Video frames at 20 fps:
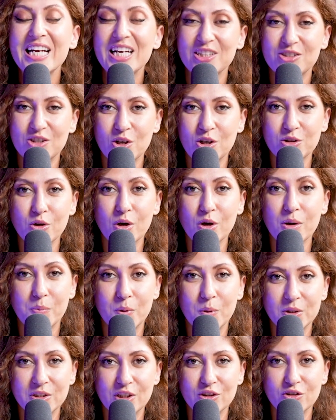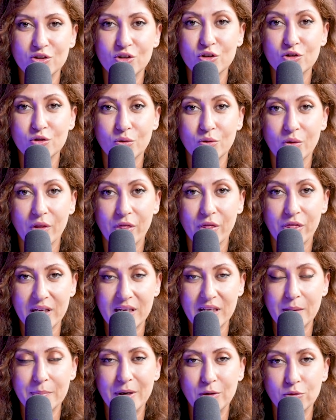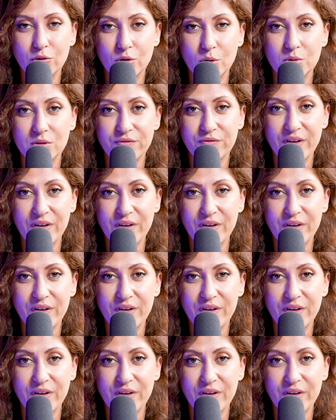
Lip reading: it's also important to think about those